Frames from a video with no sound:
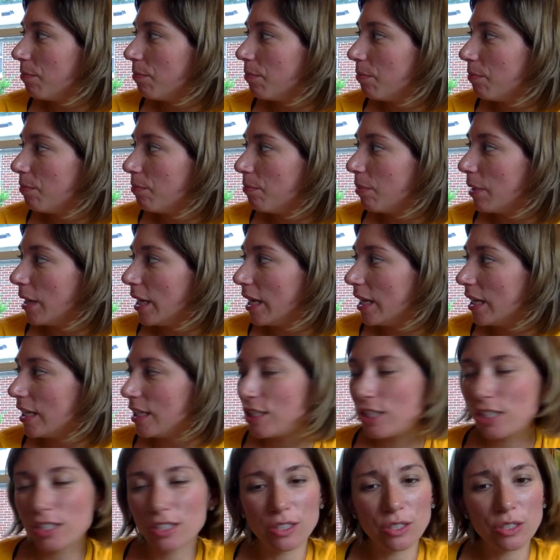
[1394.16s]
But it
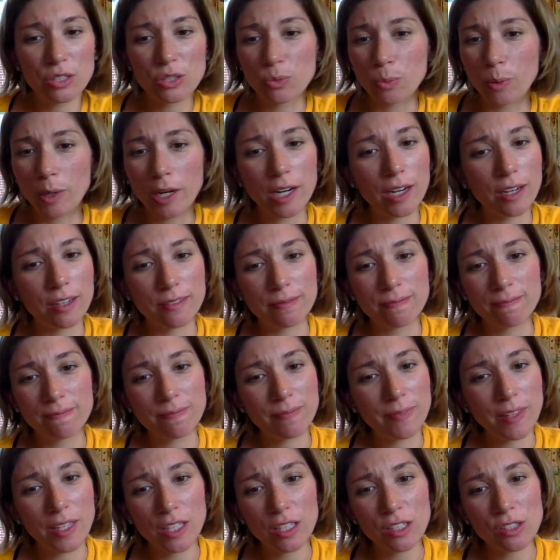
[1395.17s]
just looks weird.
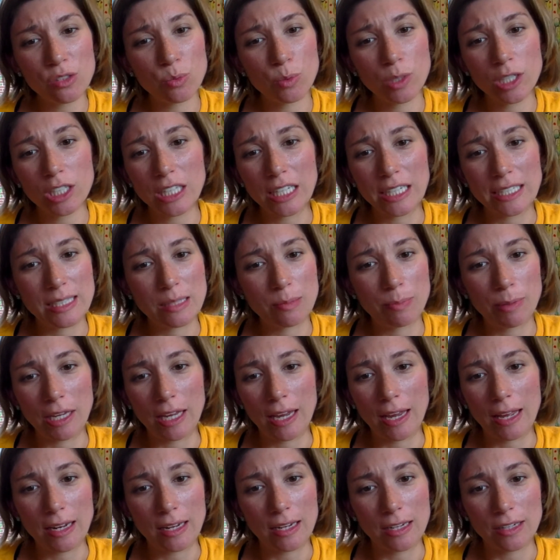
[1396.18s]
It looks weird like
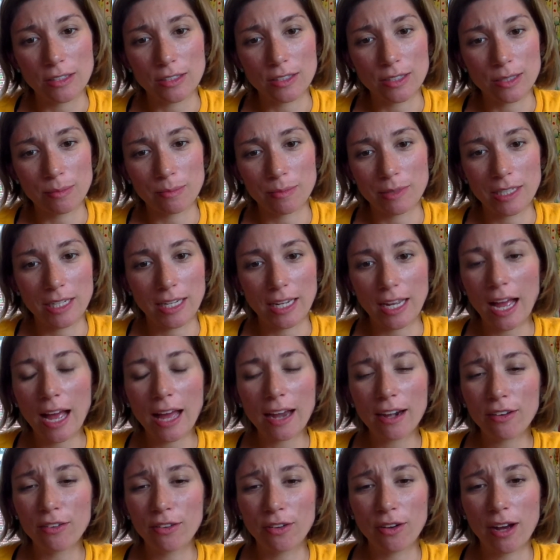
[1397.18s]
spaghetti or something. I
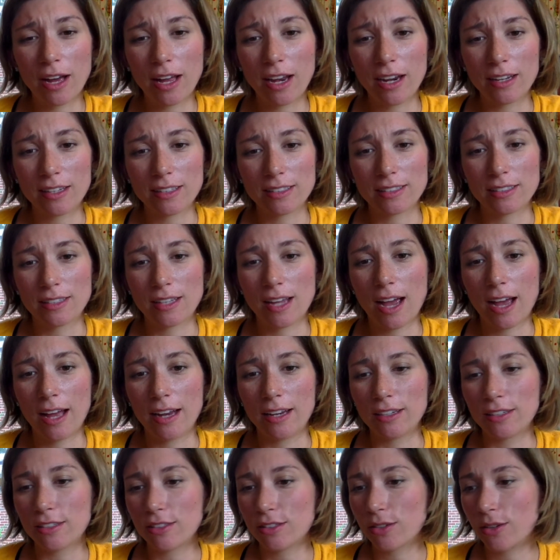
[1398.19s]
don't know how to
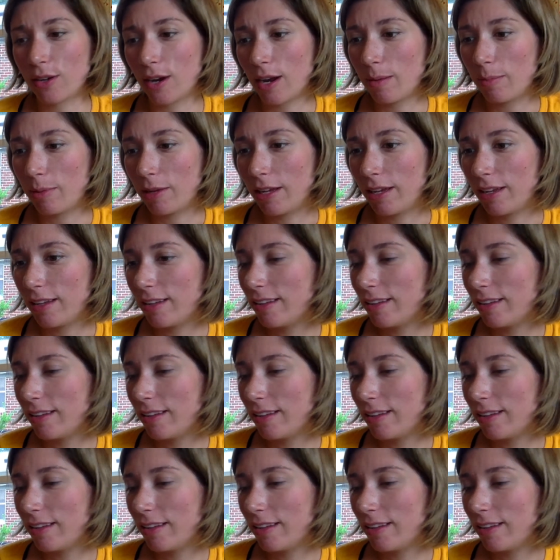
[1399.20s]
describe it.